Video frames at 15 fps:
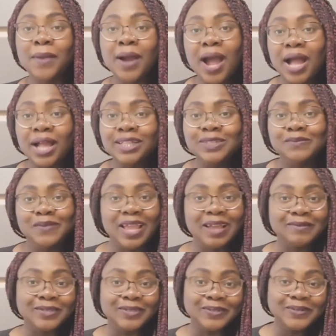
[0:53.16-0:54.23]
but we
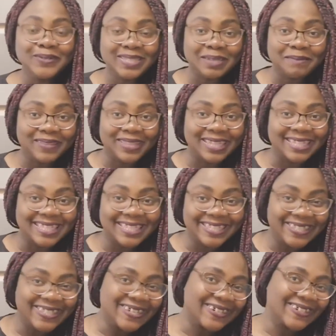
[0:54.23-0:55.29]
have to do something.
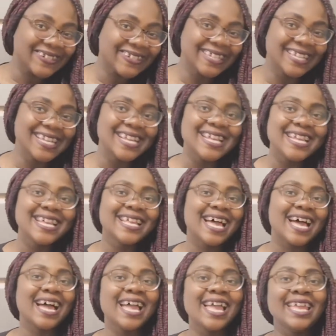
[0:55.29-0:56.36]
So
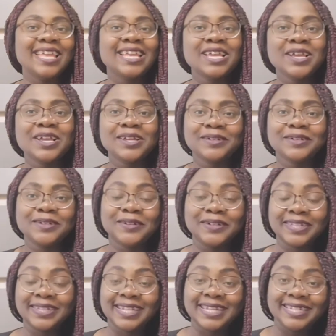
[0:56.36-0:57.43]
I
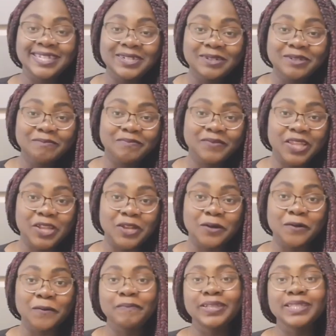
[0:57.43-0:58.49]
got an idea, you
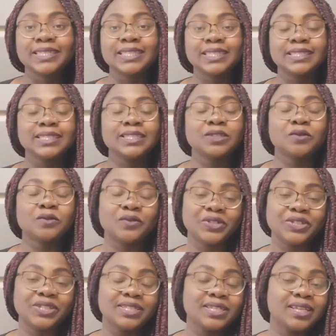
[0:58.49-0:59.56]
know, since this
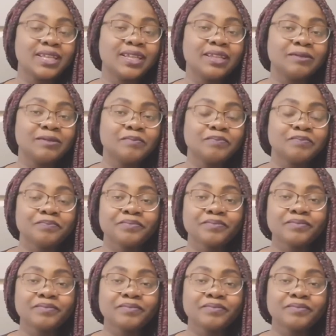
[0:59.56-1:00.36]
quarantine